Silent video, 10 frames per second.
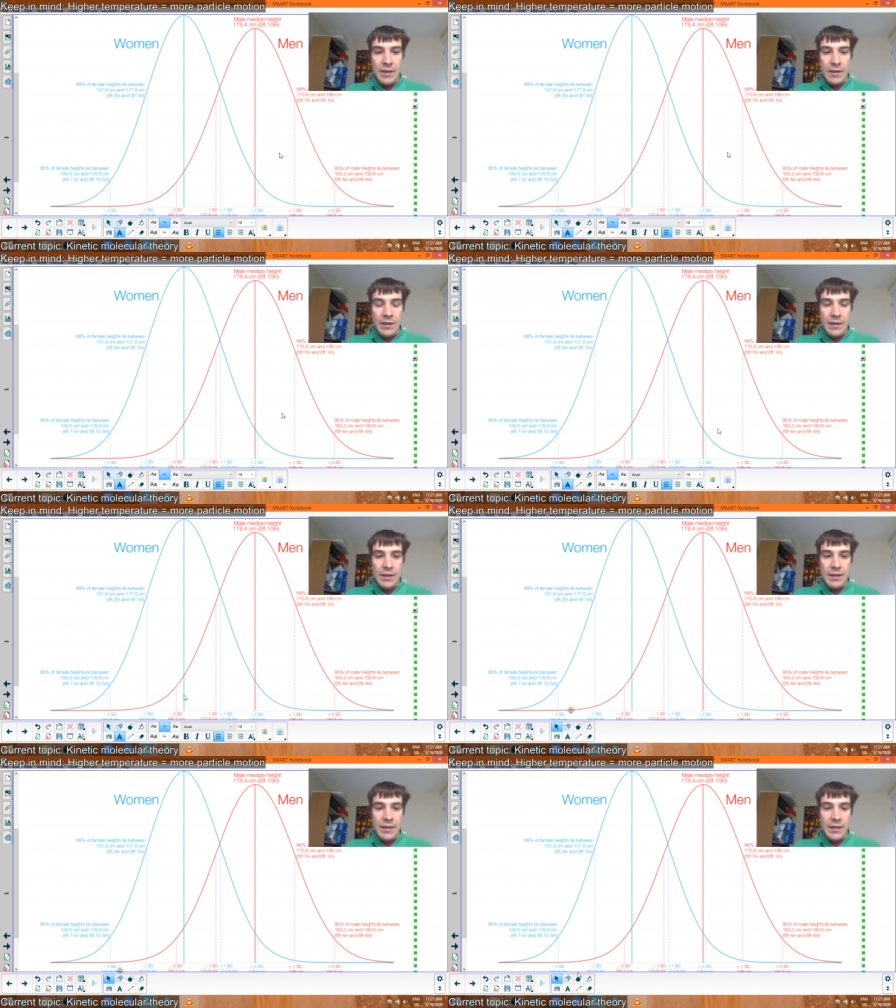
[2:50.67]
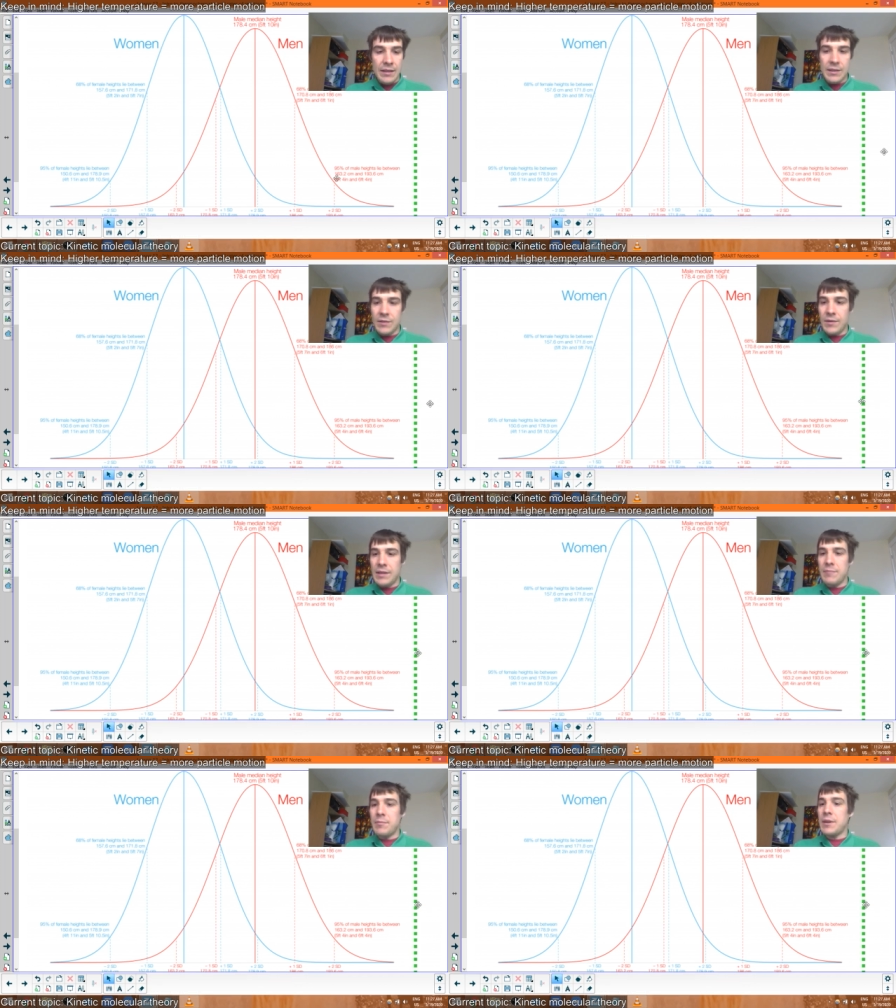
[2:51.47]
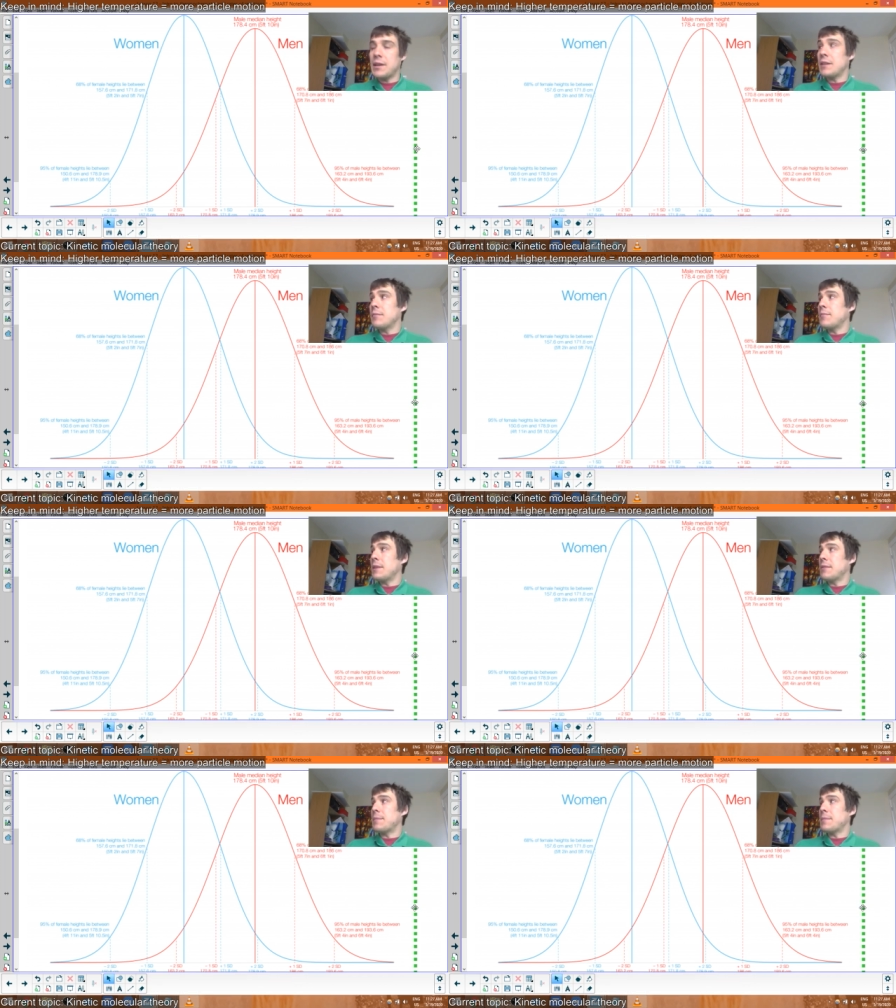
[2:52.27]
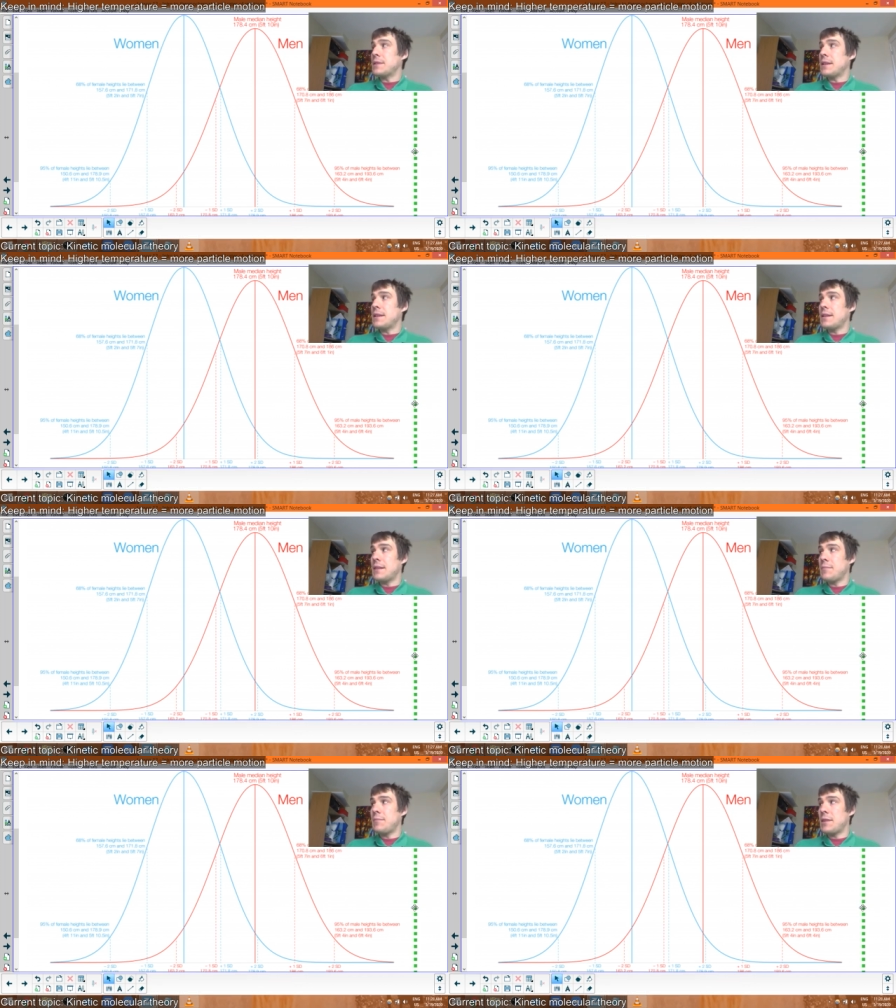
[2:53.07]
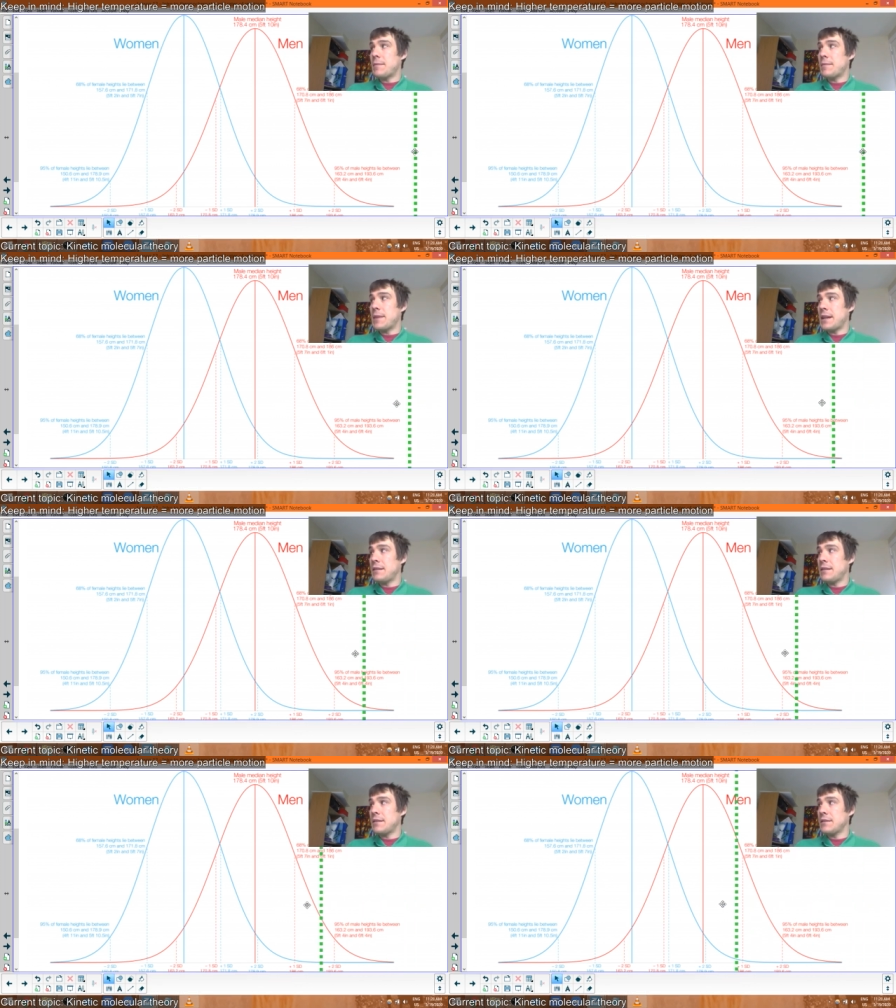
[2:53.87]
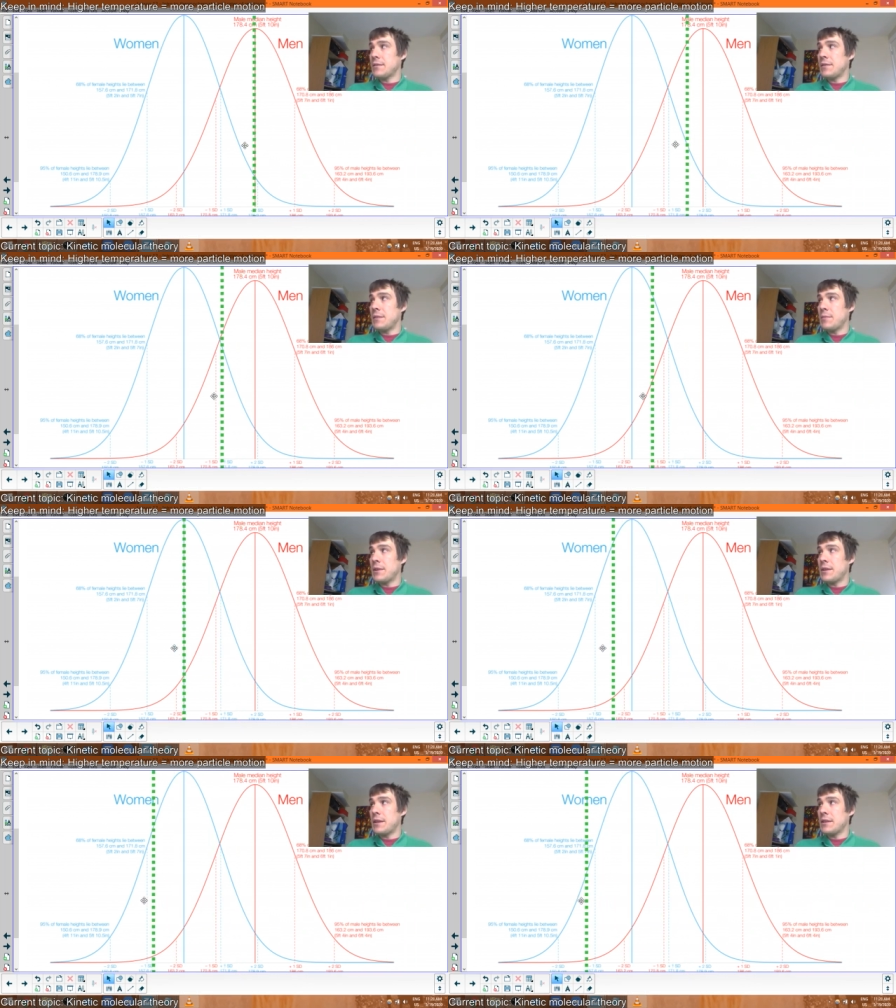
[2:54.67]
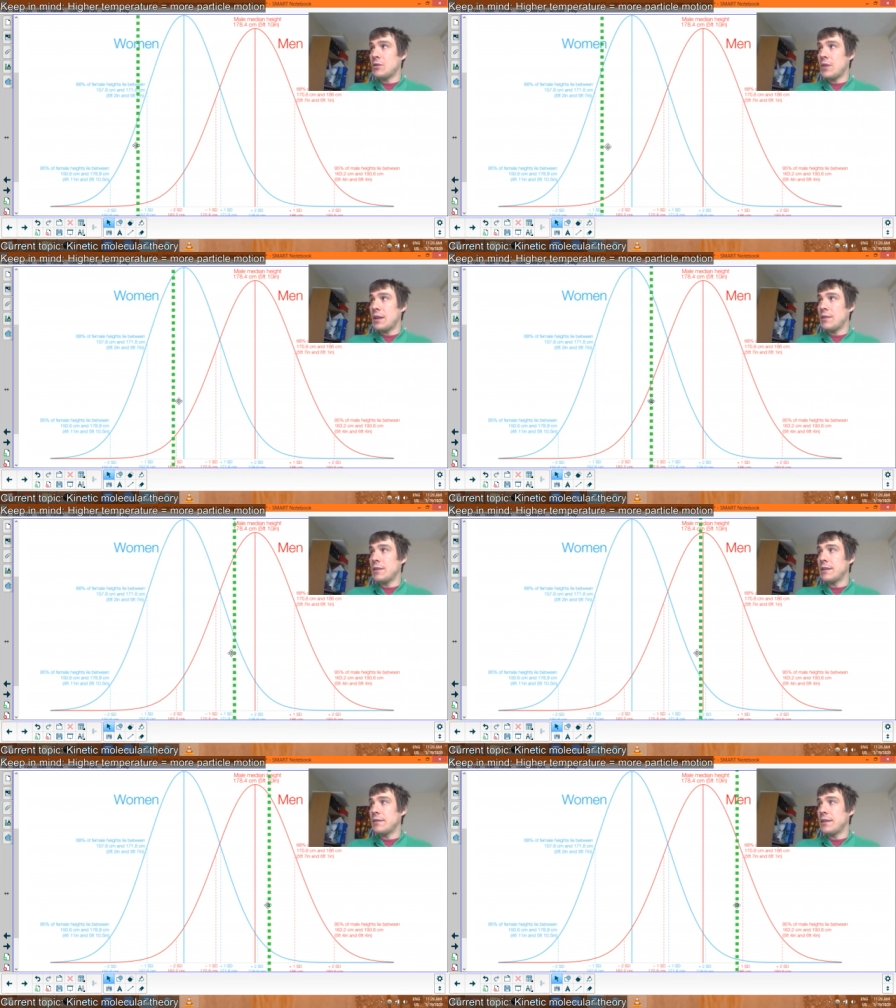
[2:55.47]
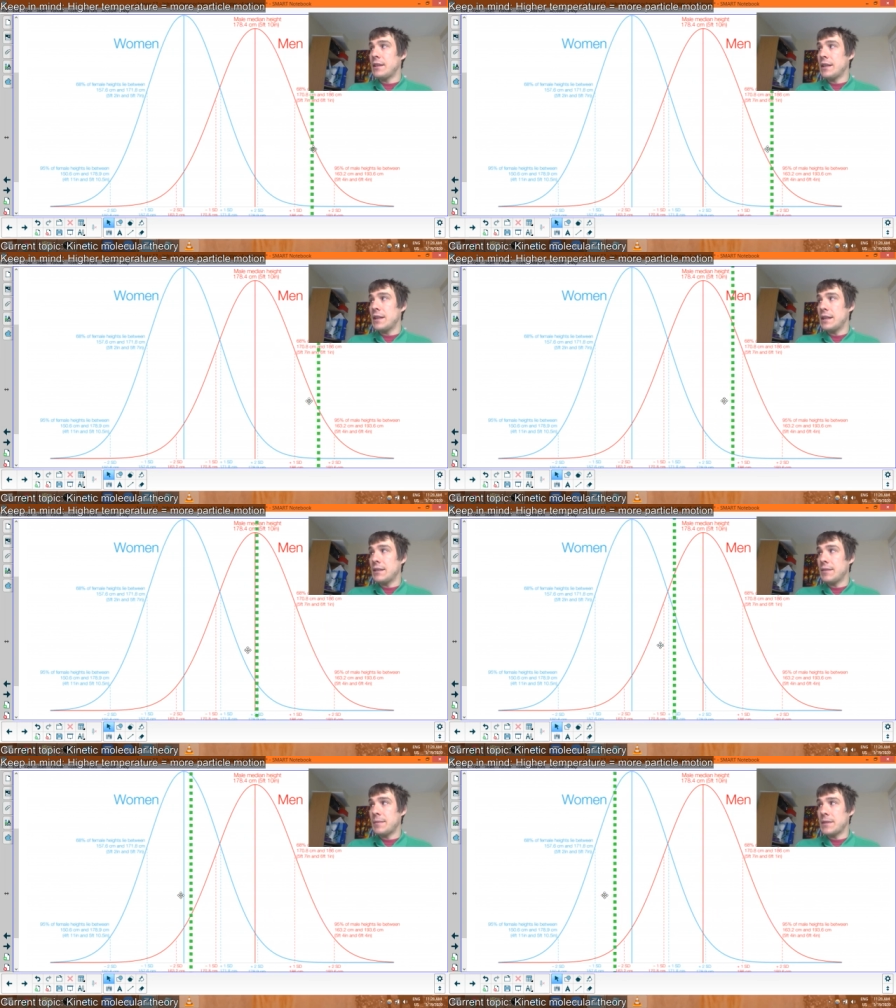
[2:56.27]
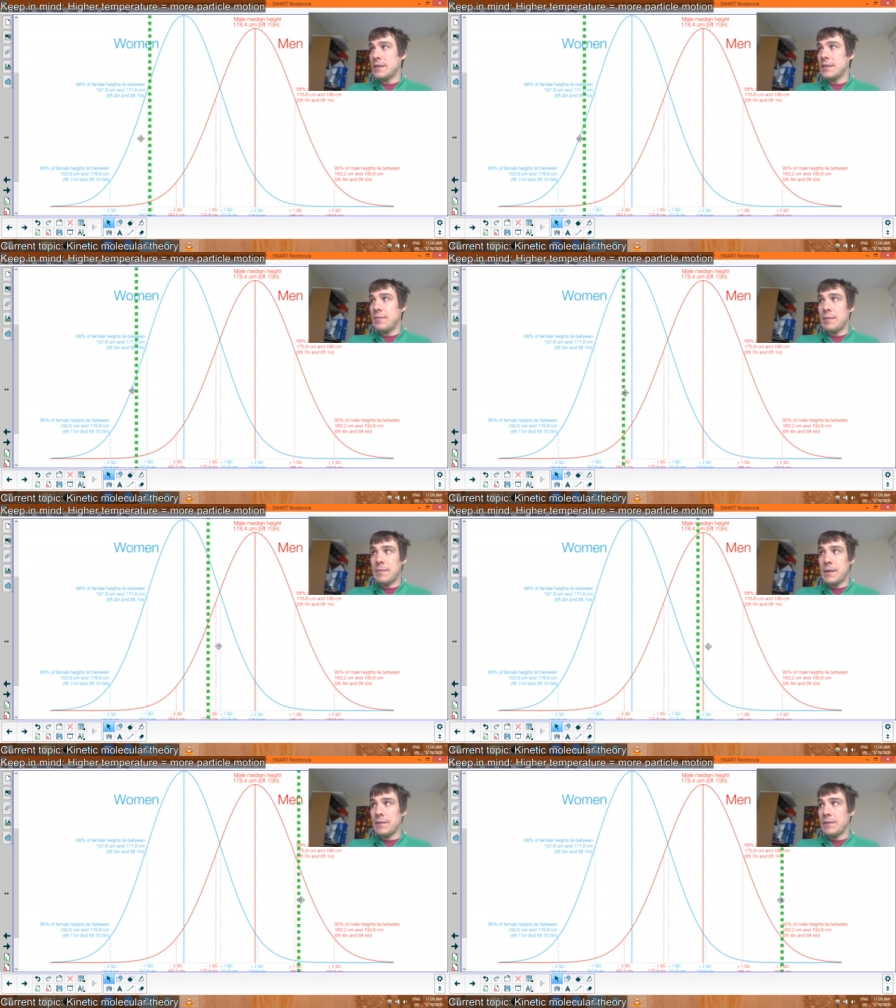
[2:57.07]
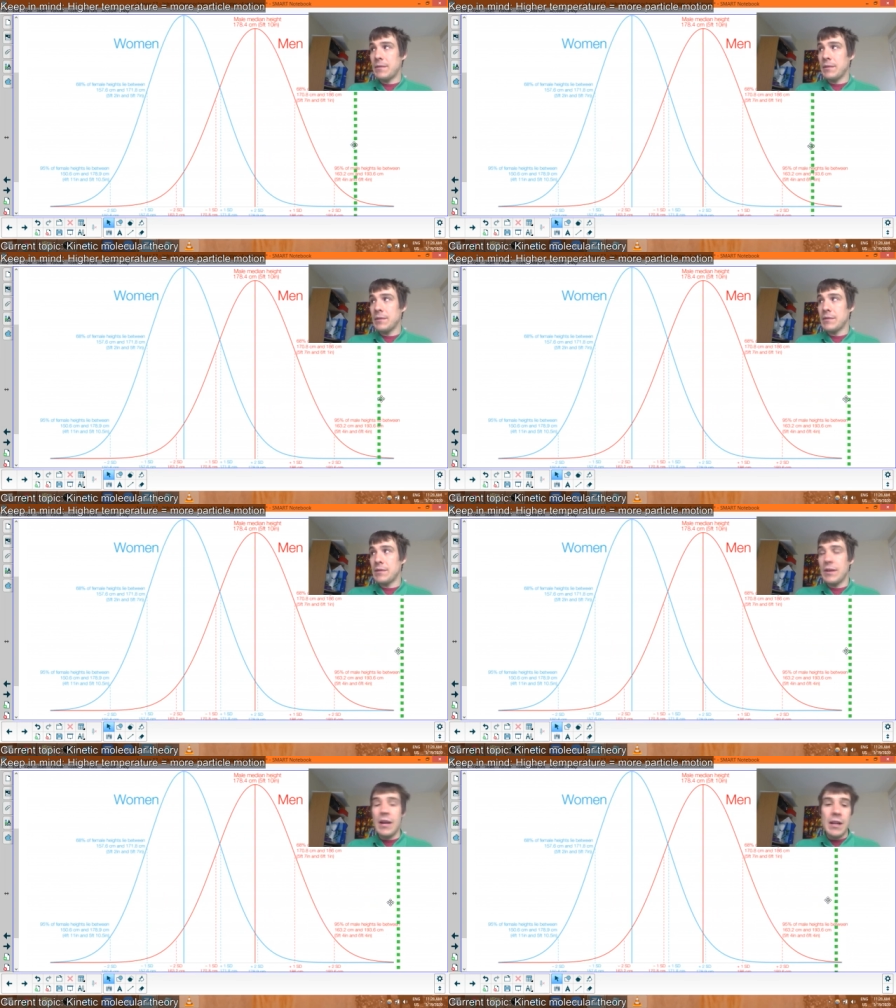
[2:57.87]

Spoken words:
Right? This green bar might represent that minimum height. This green bar that I can drag around, right, represents the minimum height of our roller coaster.